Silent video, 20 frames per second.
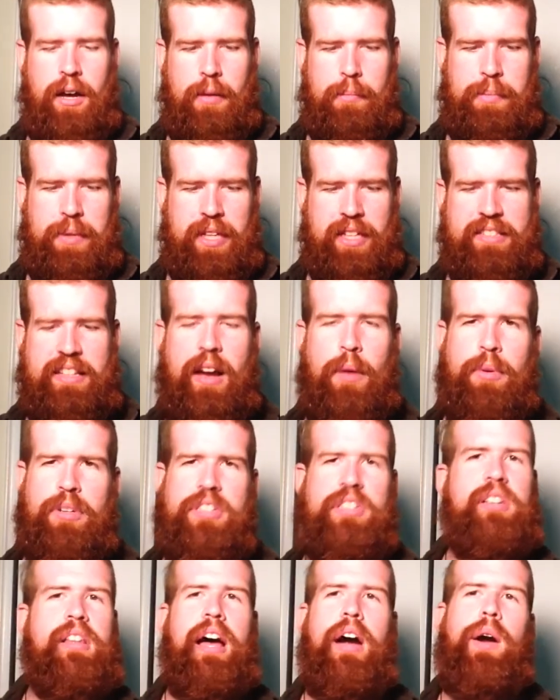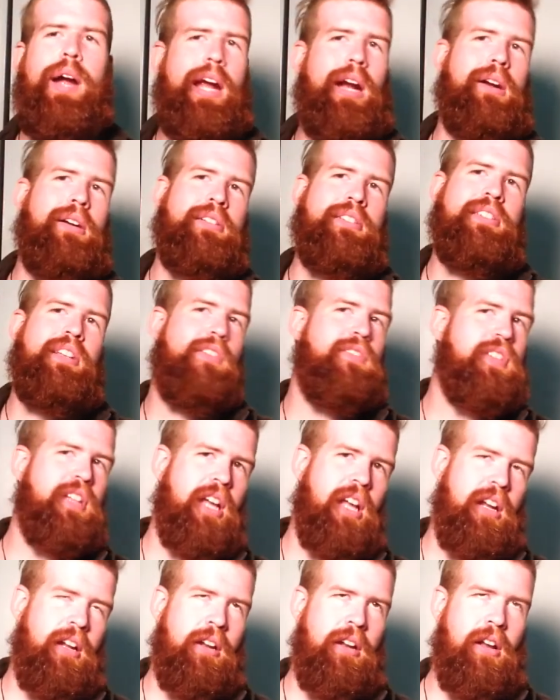because that would just allow air and stuff to
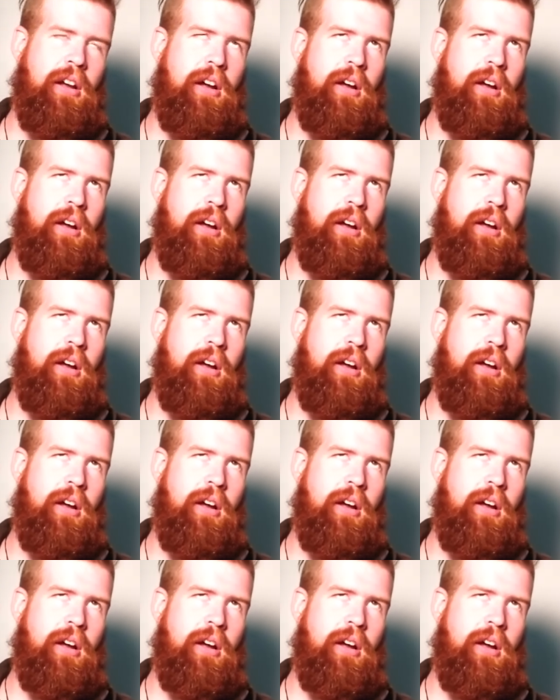get in,